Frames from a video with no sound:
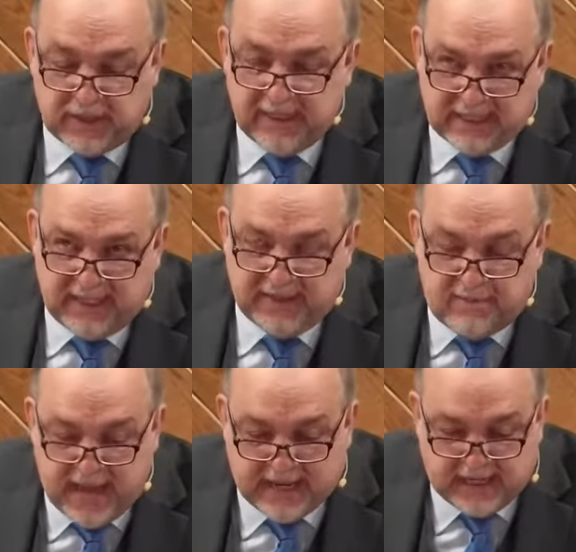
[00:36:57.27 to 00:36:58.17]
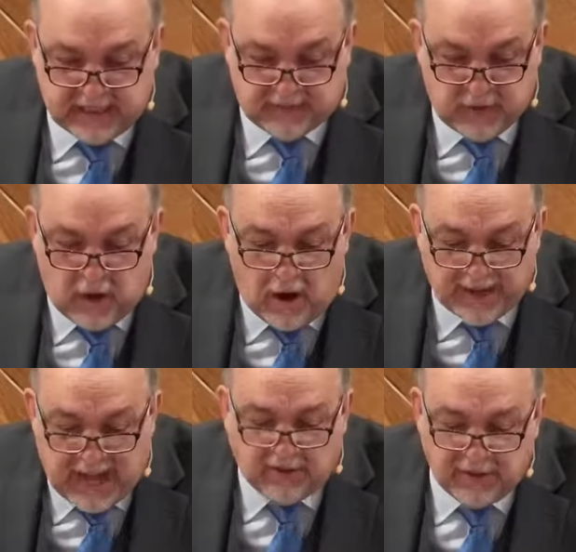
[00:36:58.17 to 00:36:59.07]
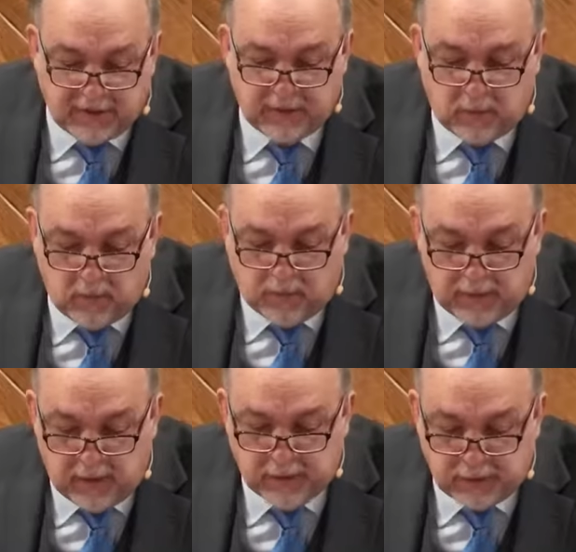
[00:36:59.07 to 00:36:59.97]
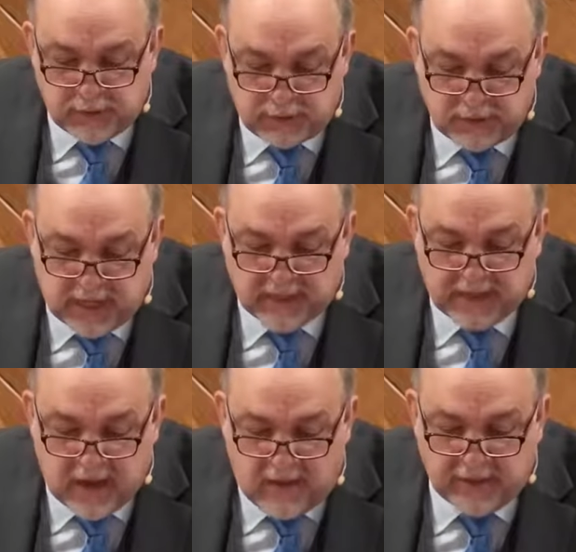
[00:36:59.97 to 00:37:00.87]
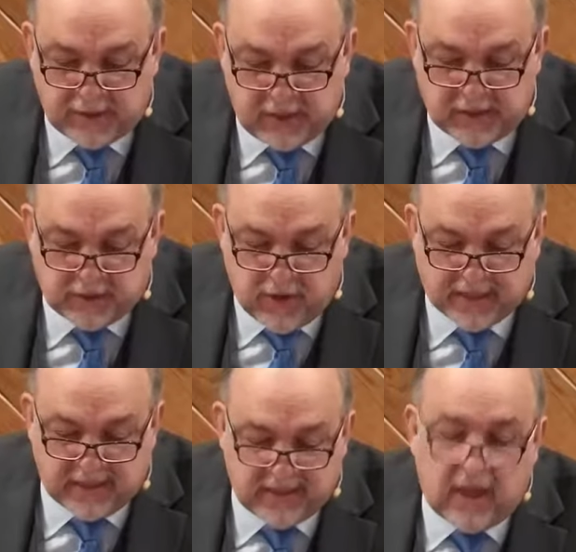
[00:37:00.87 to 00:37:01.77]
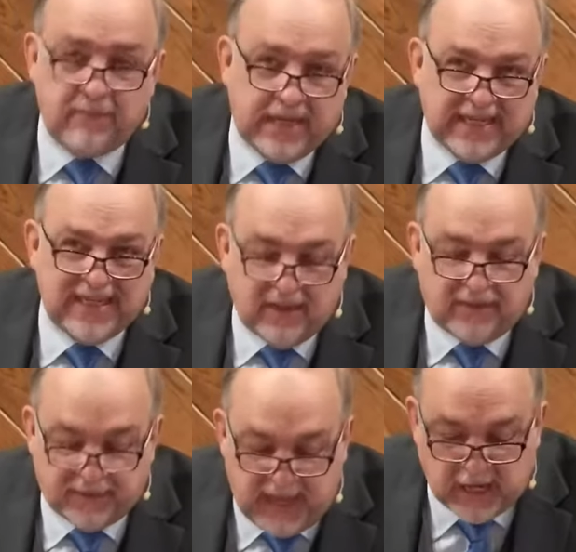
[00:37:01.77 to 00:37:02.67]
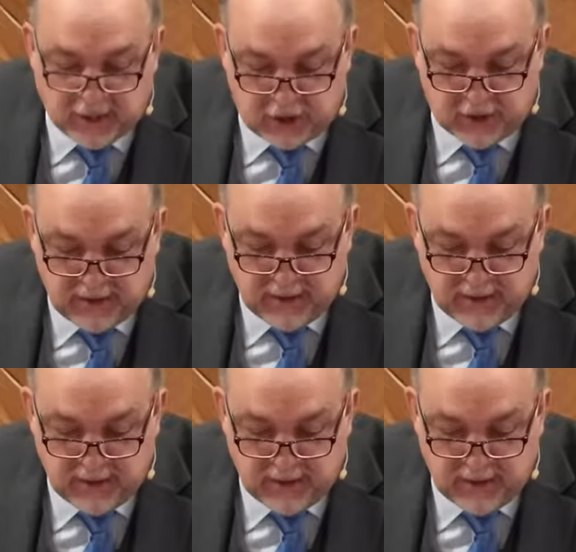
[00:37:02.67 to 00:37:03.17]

these schismatics, have gone out into the world, those who do not acknowledge Jesus Christ as coming in the flesh.